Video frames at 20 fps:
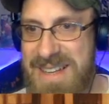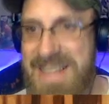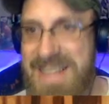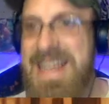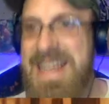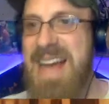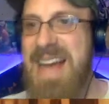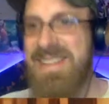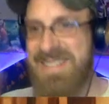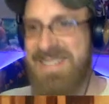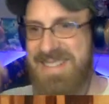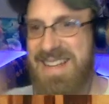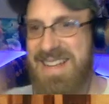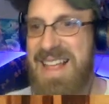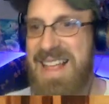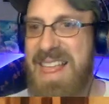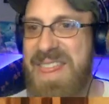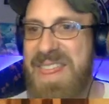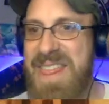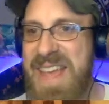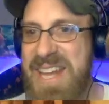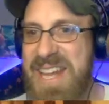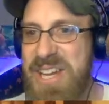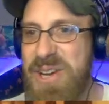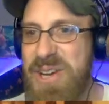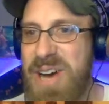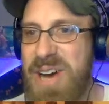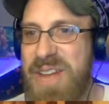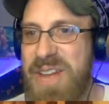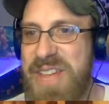Yes. Thank
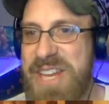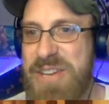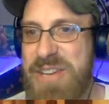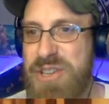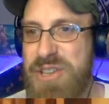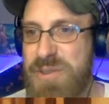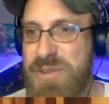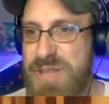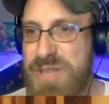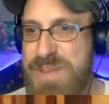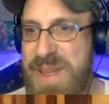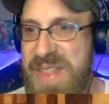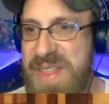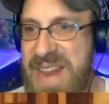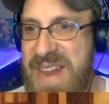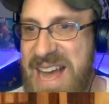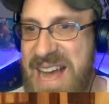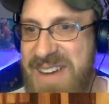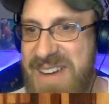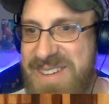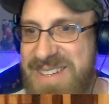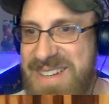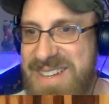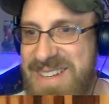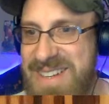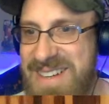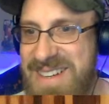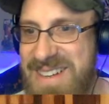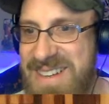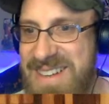you, Drew, for spelling that out.
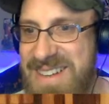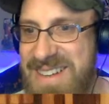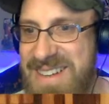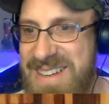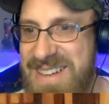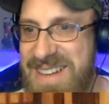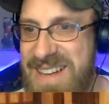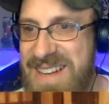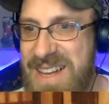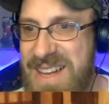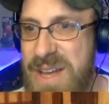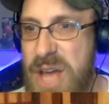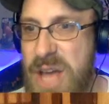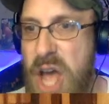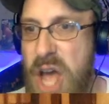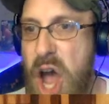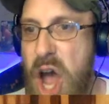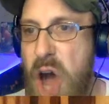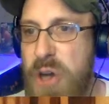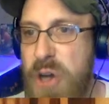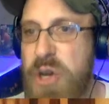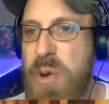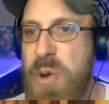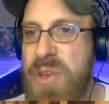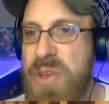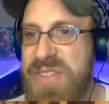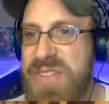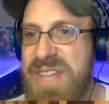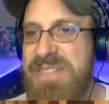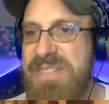Are you
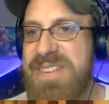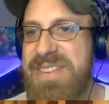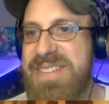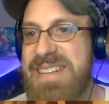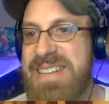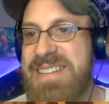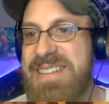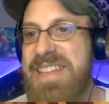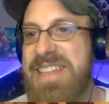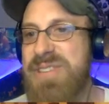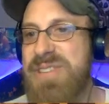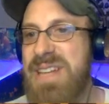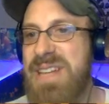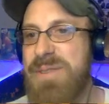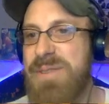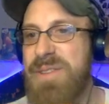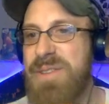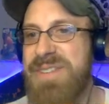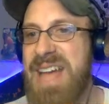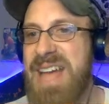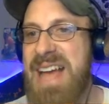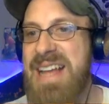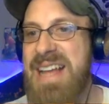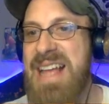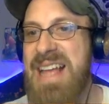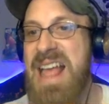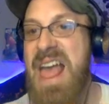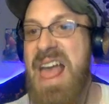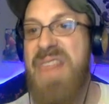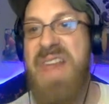going to the 17th century level of
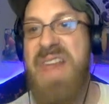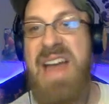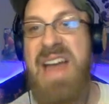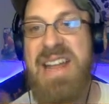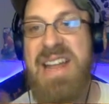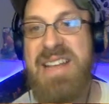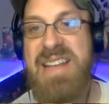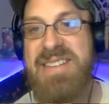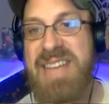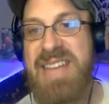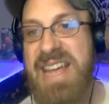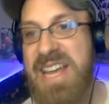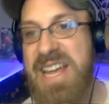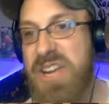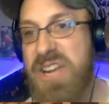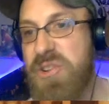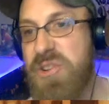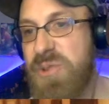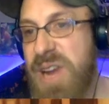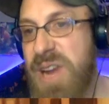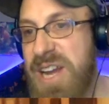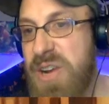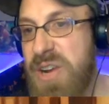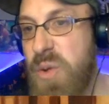tech? That is a great